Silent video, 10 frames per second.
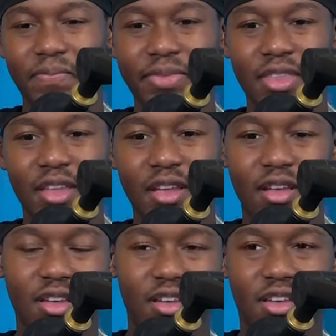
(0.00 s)
Uh huh.
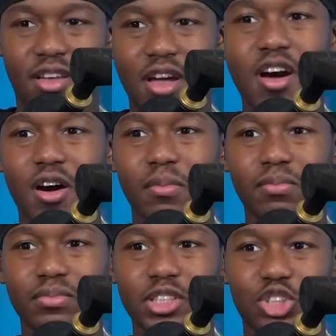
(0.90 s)

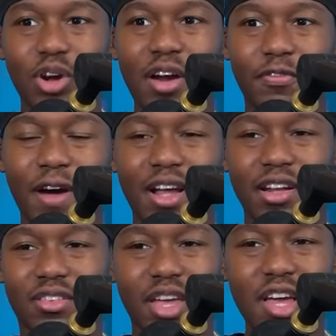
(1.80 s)
Um, he's trying to find
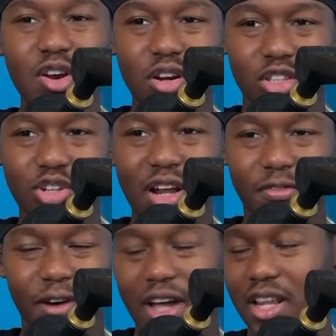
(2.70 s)
his kid, or he's trying to
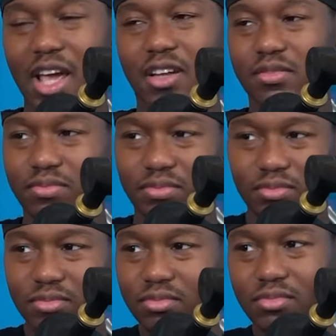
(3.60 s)
find like
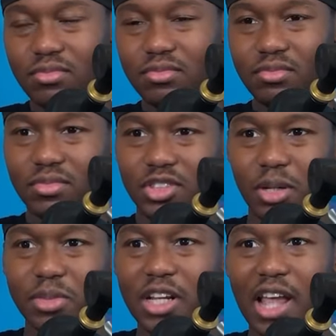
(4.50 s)

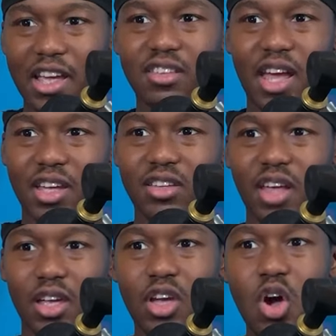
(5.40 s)
some like he's like he's
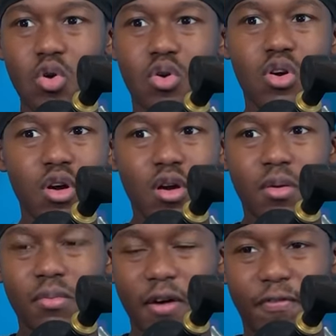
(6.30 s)
like yo
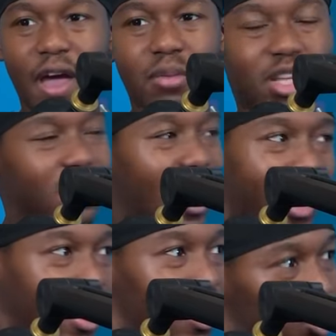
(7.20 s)
my family
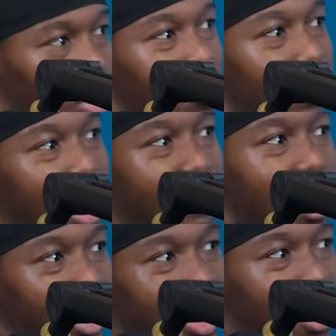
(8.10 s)
like in trouble, like
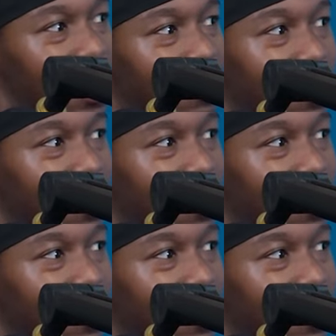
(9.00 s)
my kid and